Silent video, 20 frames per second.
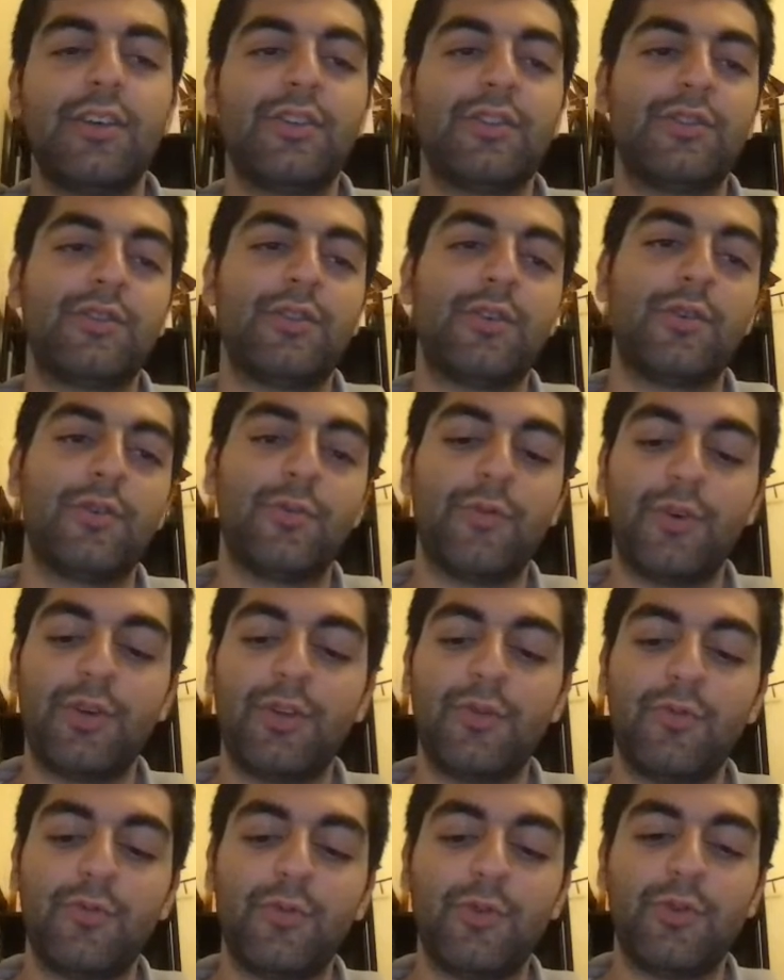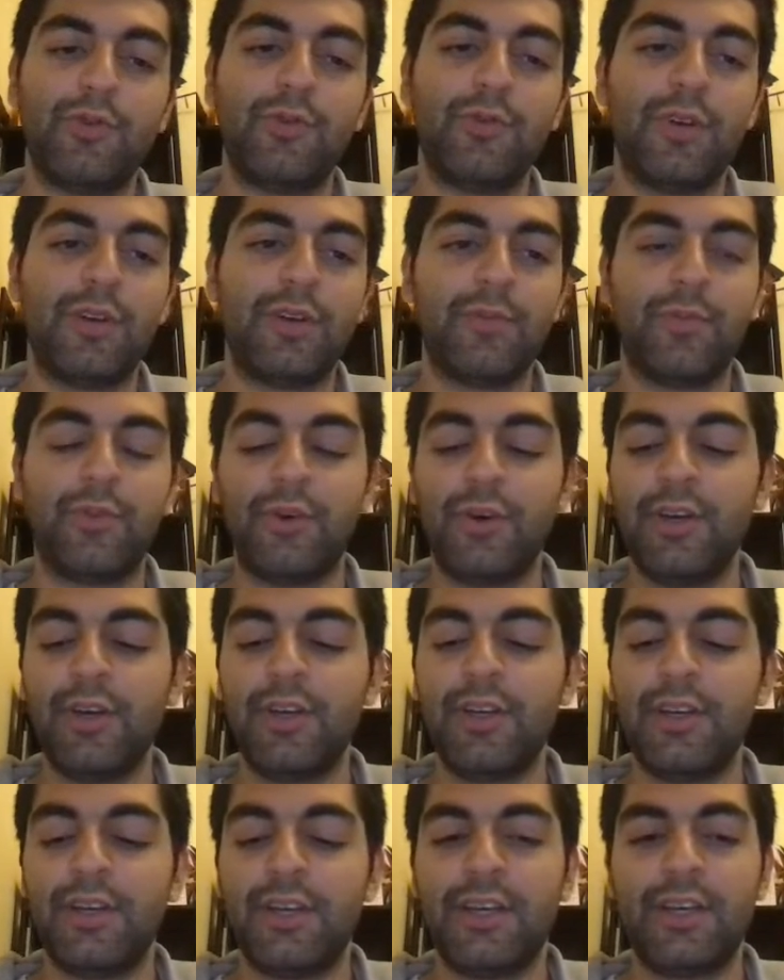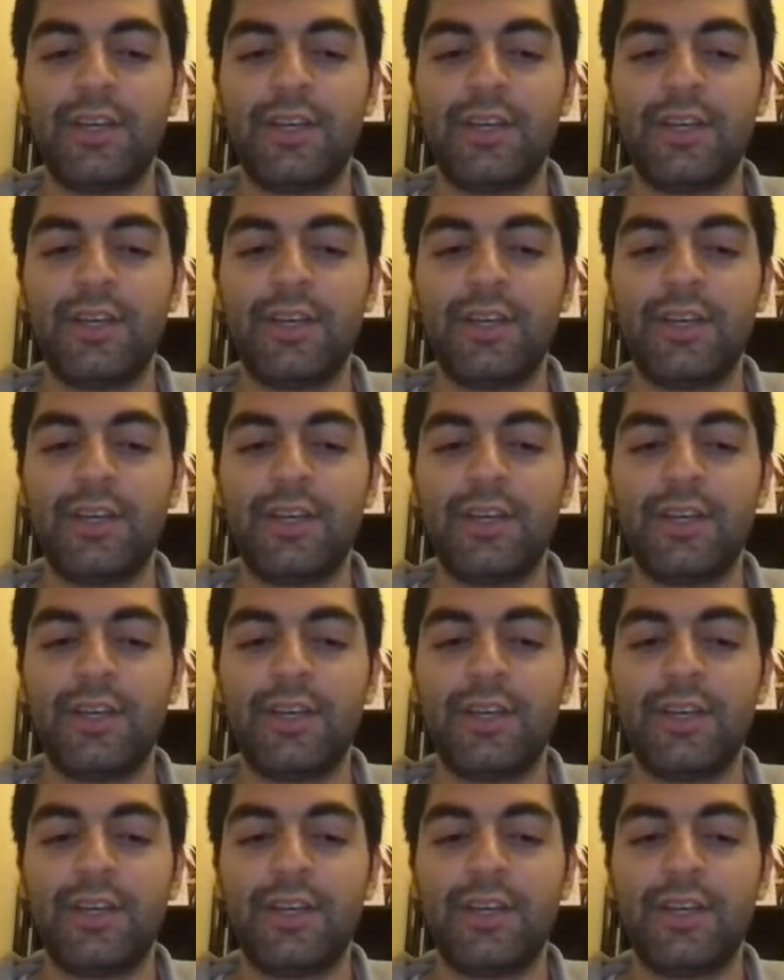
So what would you want to put?